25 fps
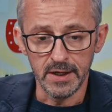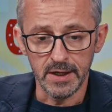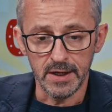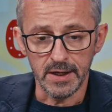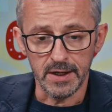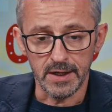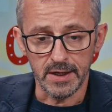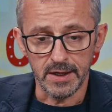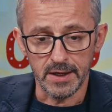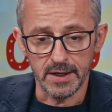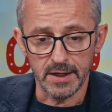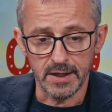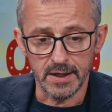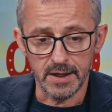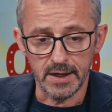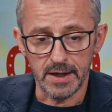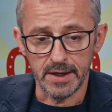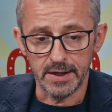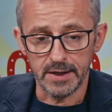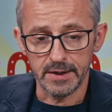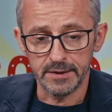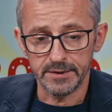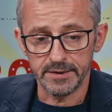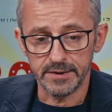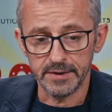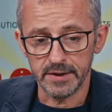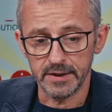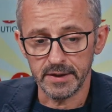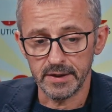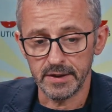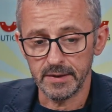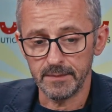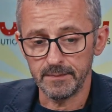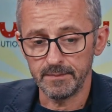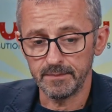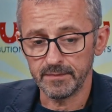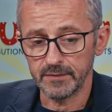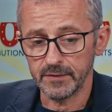Uh, and
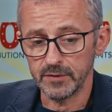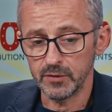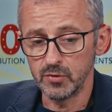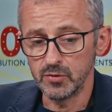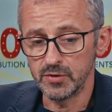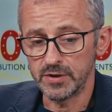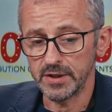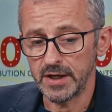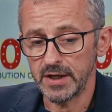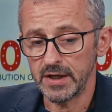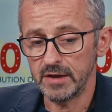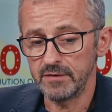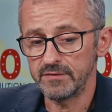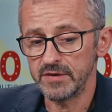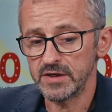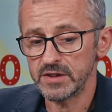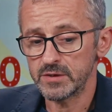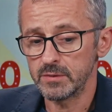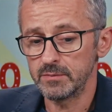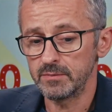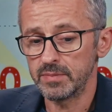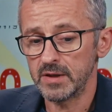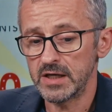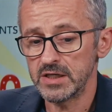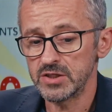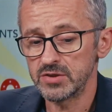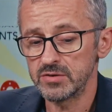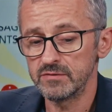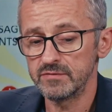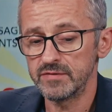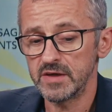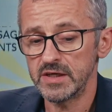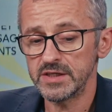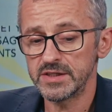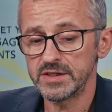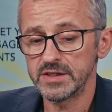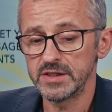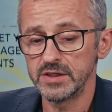um, Newgate Investment plans to
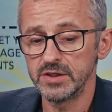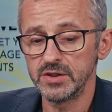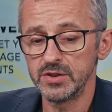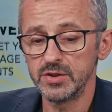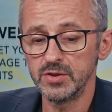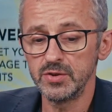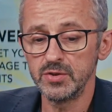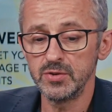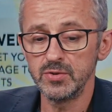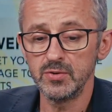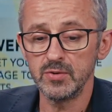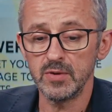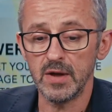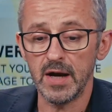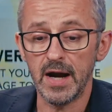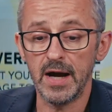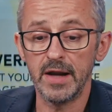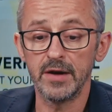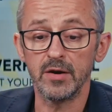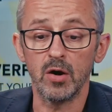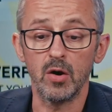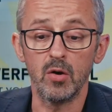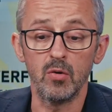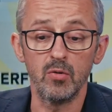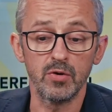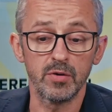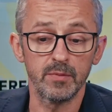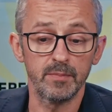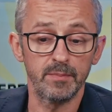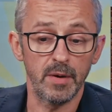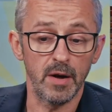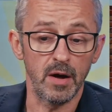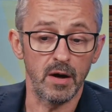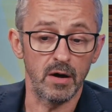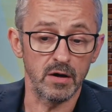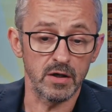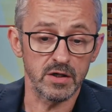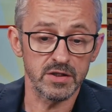invest in new and older
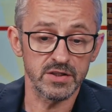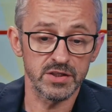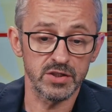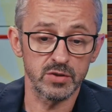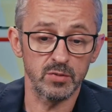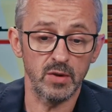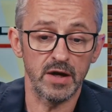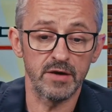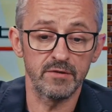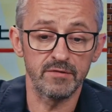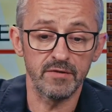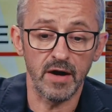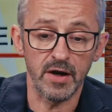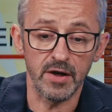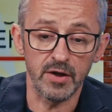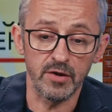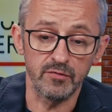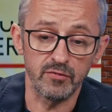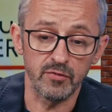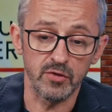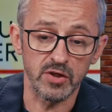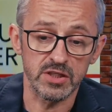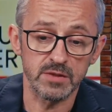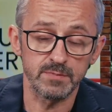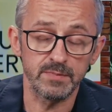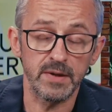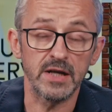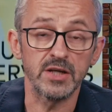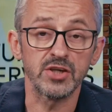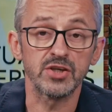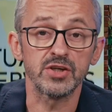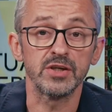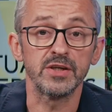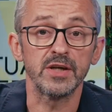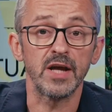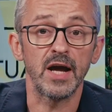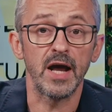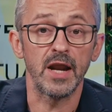parks to add value for
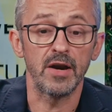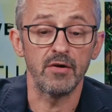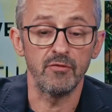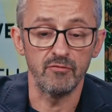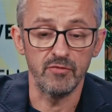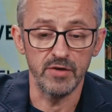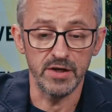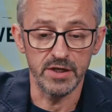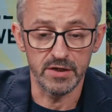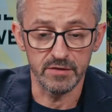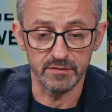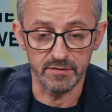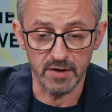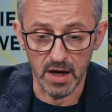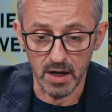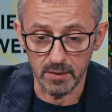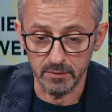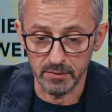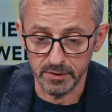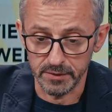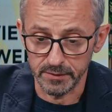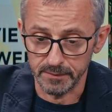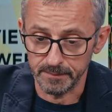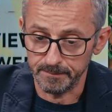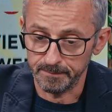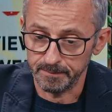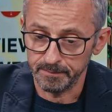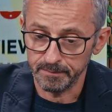expansion and redevelopment.